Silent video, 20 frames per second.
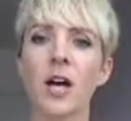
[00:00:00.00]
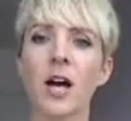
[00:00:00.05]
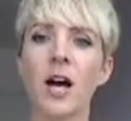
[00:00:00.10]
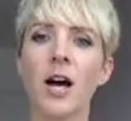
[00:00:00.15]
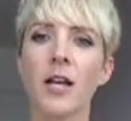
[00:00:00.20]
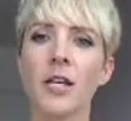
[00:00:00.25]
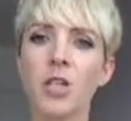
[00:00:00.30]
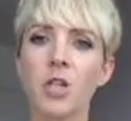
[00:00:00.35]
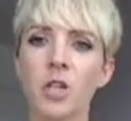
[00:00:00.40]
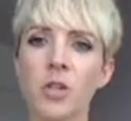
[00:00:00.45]

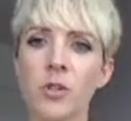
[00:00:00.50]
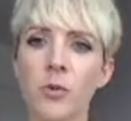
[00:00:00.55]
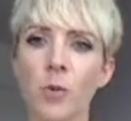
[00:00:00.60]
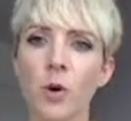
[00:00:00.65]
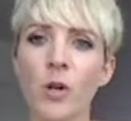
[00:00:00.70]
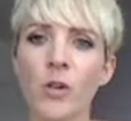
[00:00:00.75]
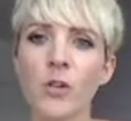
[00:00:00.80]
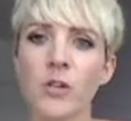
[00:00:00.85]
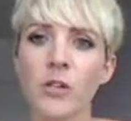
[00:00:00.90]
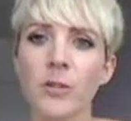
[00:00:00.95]
I just
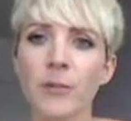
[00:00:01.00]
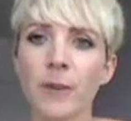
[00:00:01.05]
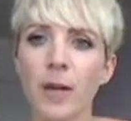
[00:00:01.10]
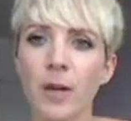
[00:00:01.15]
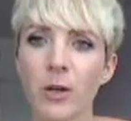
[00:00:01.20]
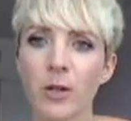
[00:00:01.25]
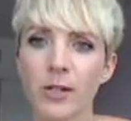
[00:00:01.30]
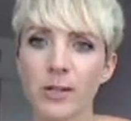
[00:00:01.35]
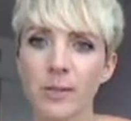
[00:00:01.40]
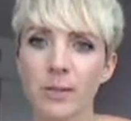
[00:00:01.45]
wanted my
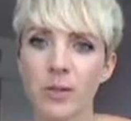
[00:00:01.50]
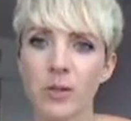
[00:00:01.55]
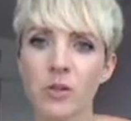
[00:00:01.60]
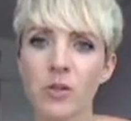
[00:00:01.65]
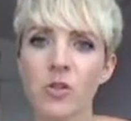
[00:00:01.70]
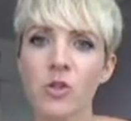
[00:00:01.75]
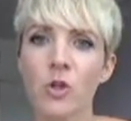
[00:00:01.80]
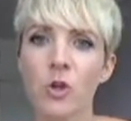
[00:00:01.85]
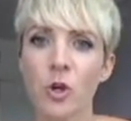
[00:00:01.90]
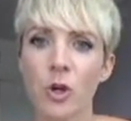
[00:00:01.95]
husband
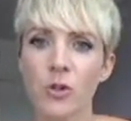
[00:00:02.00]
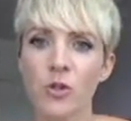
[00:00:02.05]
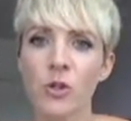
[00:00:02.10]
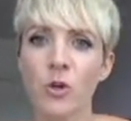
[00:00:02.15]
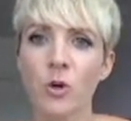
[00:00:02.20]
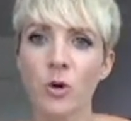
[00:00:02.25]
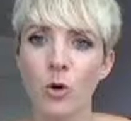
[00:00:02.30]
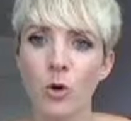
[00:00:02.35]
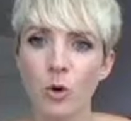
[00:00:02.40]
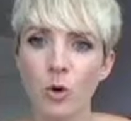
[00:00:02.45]
to cut the
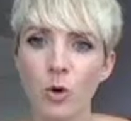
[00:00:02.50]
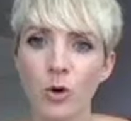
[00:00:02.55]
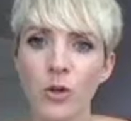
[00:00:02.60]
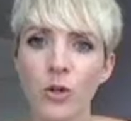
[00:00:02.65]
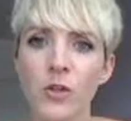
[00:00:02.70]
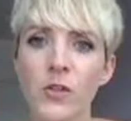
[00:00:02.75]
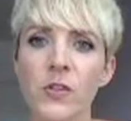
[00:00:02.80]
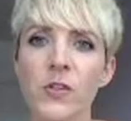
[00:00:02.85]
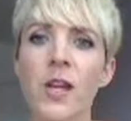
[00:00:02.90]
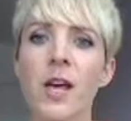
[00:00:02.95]
cord
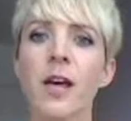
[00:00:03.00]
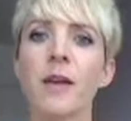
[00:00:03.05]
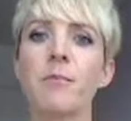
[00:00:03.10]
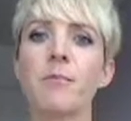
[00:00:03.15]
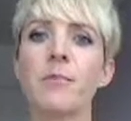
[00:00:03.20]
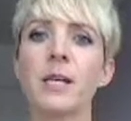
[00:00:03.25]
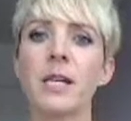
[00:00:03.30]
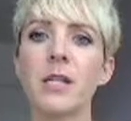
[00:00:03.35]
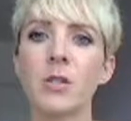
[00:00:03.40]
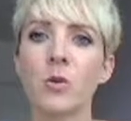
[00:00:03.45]
and
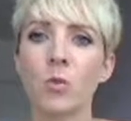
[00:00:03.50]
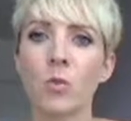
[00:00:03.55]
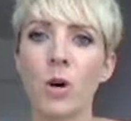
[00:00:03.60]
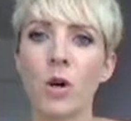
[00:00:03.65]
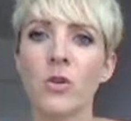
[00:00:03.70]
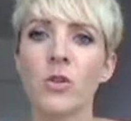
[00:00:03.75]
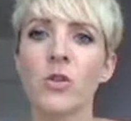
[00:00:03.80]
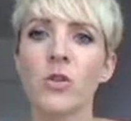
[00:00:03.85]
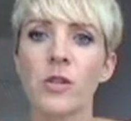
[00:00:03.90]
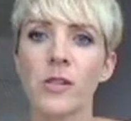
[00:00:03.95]
be the
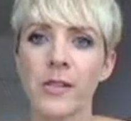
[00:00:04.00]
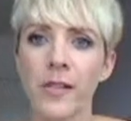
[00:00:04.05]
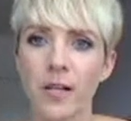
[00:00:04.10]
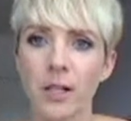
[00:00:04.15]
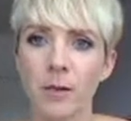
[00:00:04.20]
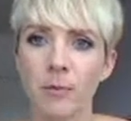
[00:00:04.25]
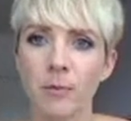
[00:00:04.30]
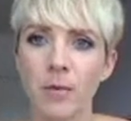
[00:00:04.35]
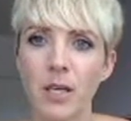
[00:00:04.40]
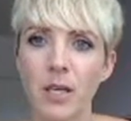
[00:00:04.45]
one to
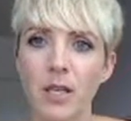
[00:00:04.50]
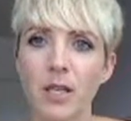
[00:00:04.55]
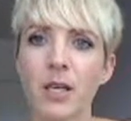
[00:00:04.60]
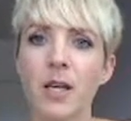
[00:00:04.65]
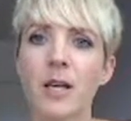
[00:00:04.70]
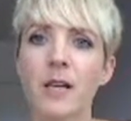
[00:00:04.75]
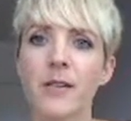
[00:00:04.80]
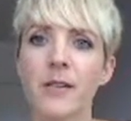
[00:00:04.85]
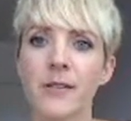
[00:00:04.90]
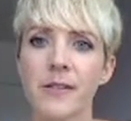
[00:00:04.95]
tell me
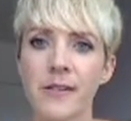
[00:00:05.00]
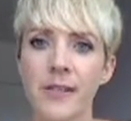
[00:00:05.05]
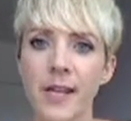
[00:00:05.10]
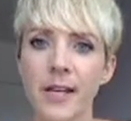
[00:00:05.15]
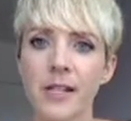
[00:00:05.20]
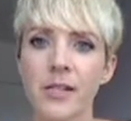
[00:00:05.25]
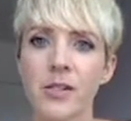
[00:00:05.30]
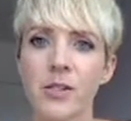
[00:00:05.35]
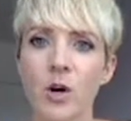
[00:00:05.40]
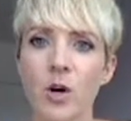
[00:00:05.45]
the
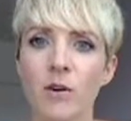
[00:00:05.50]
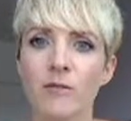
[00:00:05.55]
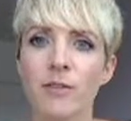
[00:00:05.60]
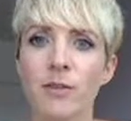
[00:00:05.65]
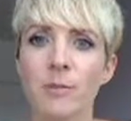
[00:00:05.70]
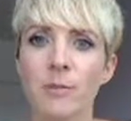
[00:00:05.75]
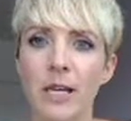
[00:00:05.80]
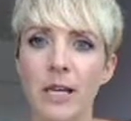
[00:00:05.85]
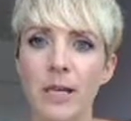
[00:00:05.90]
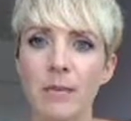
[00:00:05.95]
sex of the
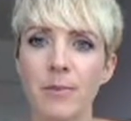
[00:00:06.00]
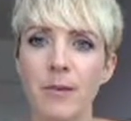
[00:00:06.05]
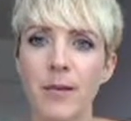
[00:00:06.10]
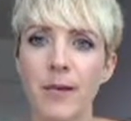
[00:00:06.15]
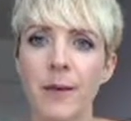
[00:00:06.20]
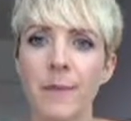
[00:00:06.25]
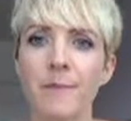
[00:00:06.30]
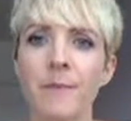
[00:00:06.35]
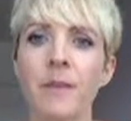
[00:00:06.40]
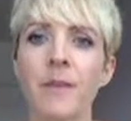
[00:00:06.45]

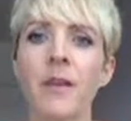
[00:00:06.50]
baby.